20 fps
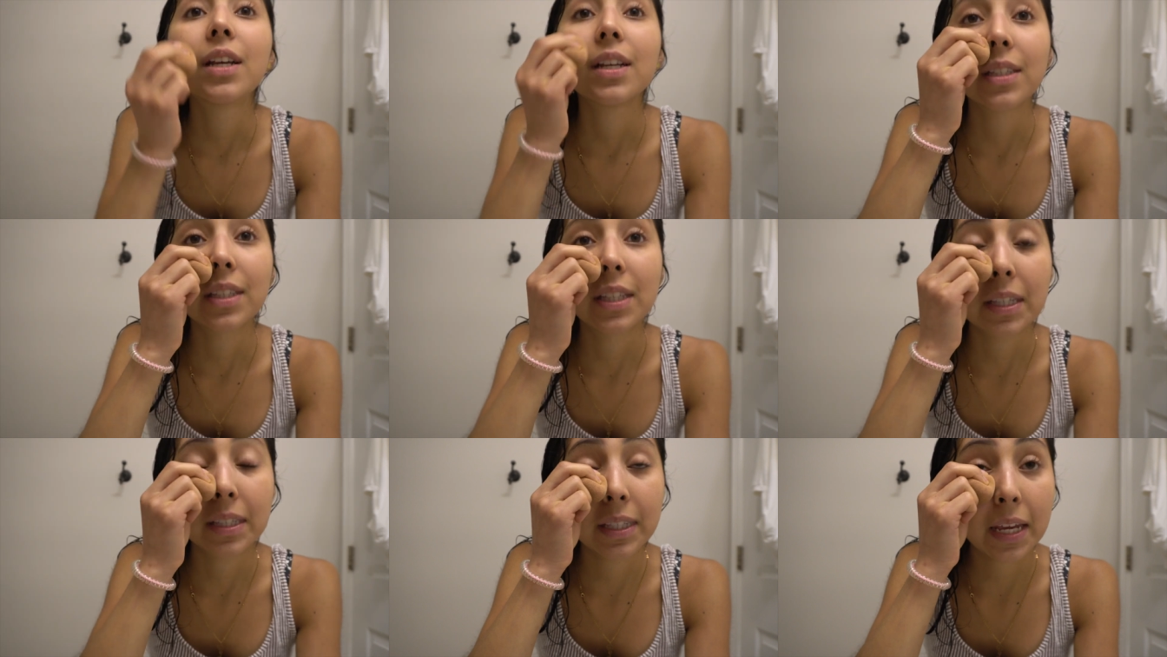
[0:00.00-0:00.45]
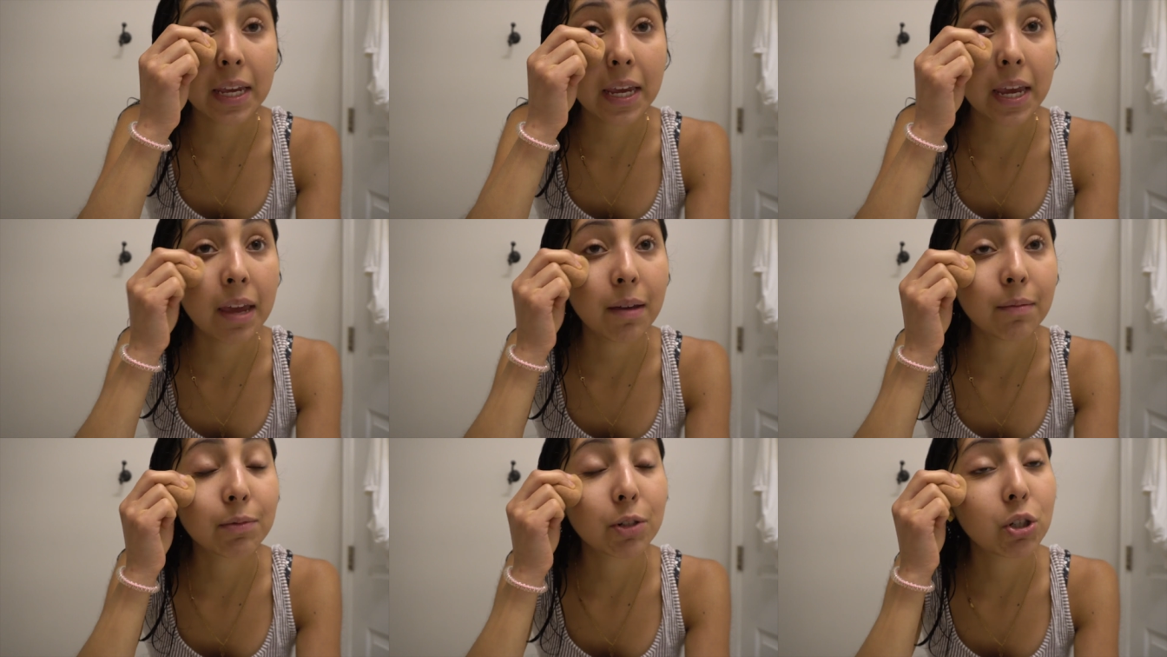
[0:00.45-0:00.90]
since I
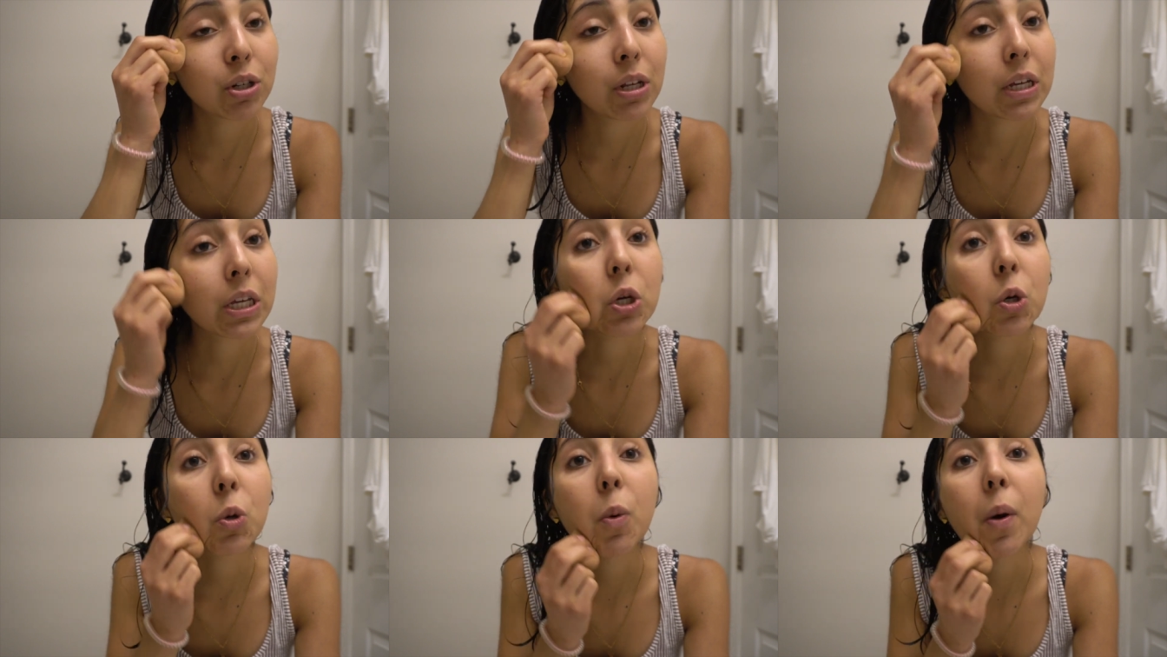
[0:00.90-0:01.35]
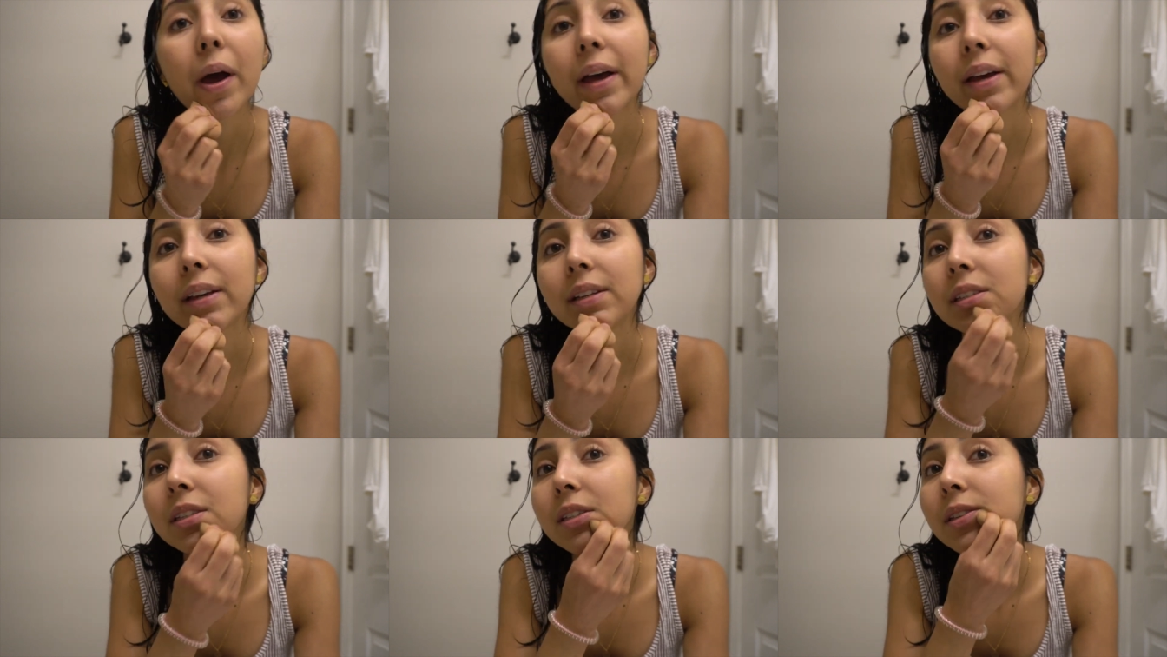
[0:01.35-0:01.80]
came to the
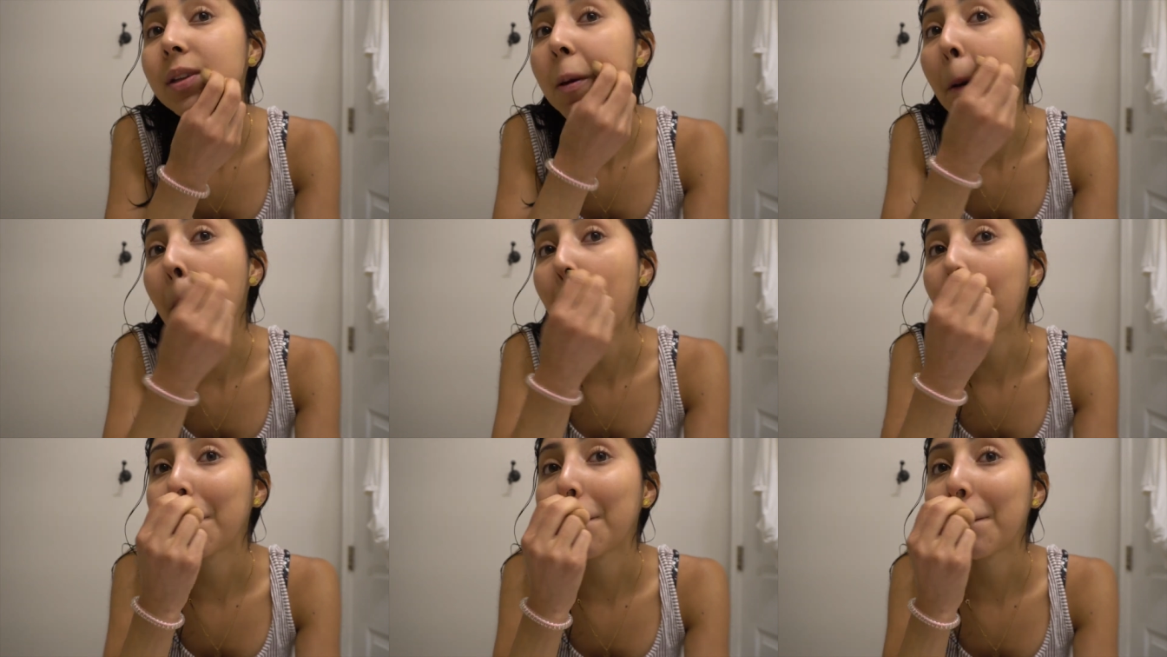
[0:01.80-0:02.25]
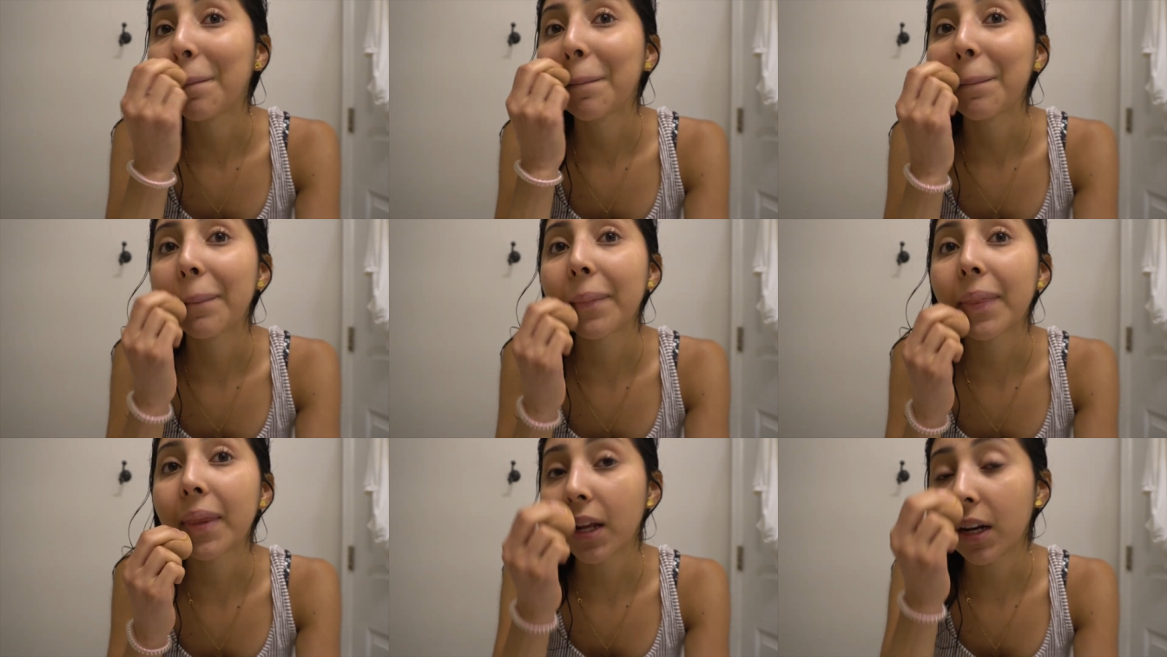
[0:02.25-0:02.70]
US.
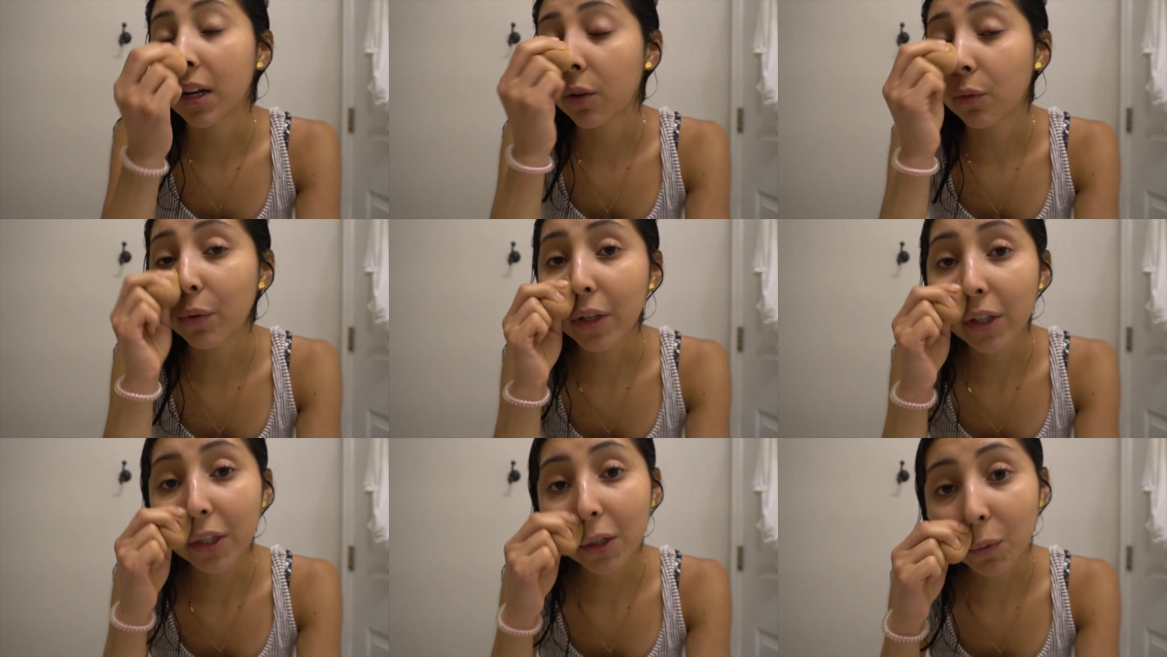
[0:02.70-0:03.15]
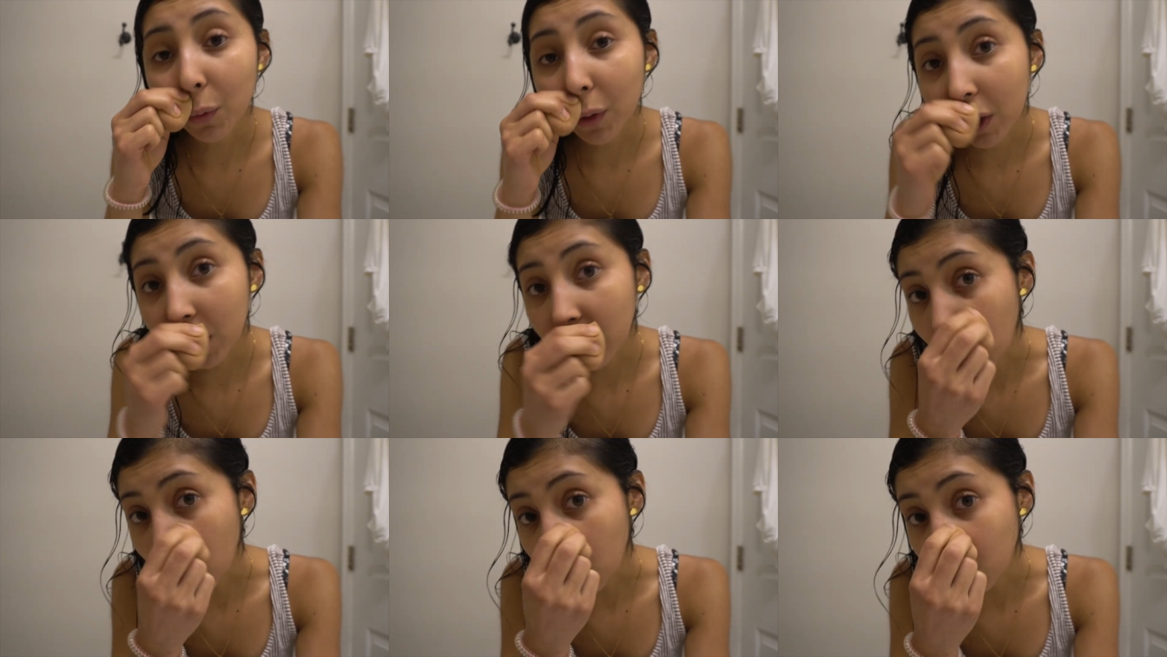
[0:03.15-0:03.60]
And I really,
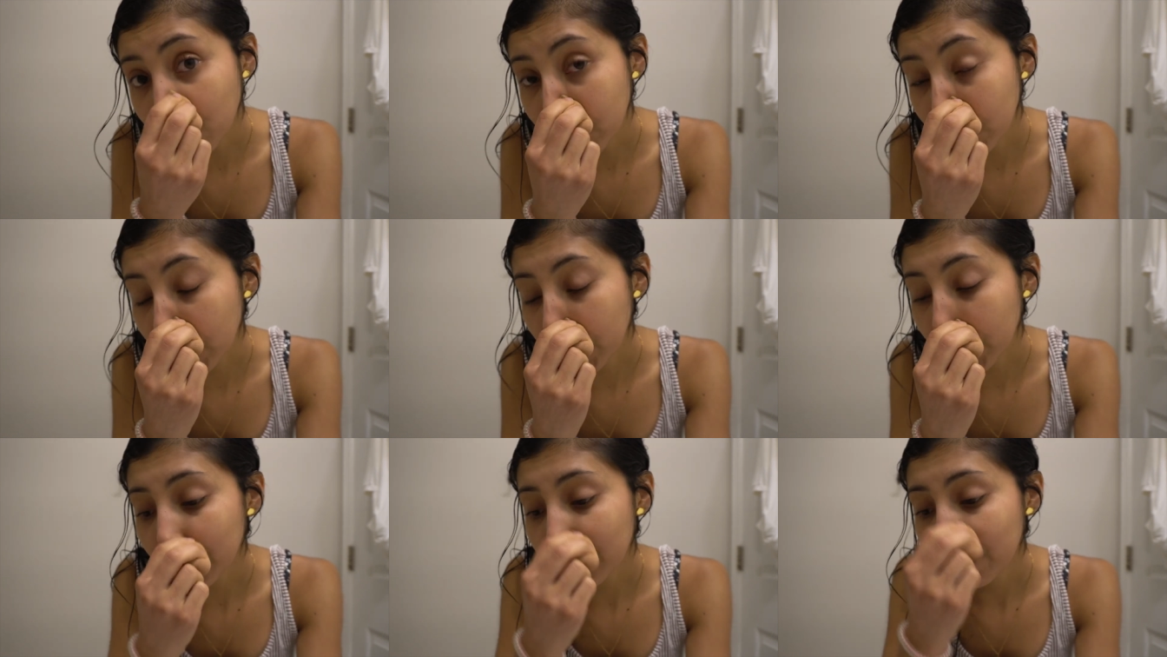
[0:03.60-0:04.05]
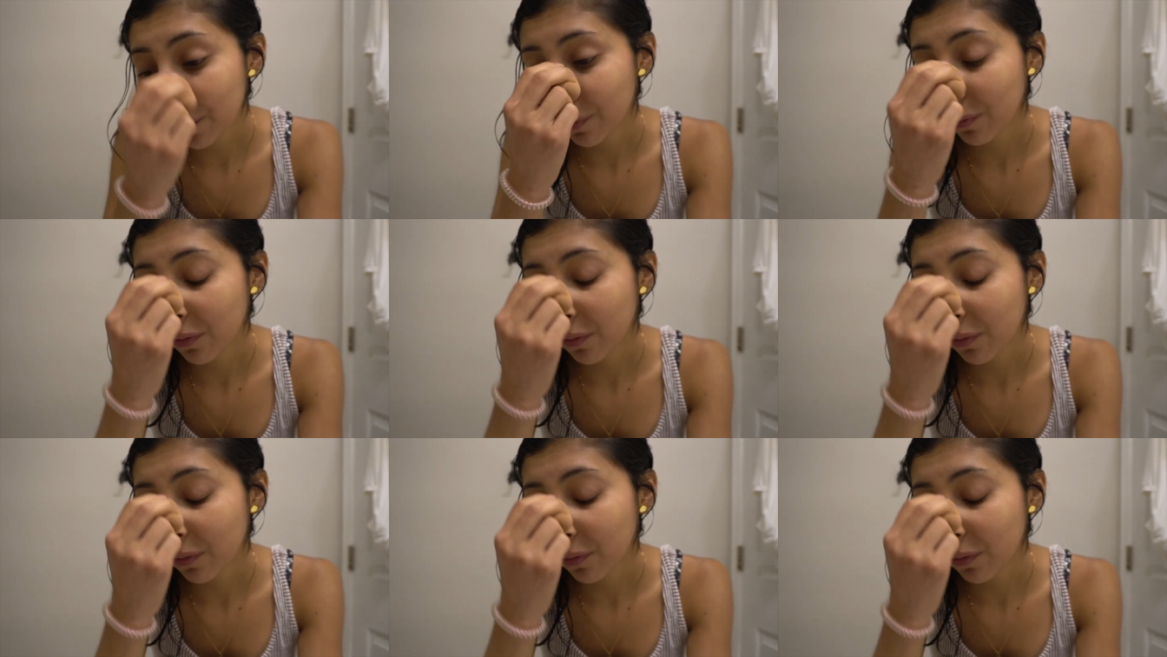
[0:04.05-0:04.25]
really hope so.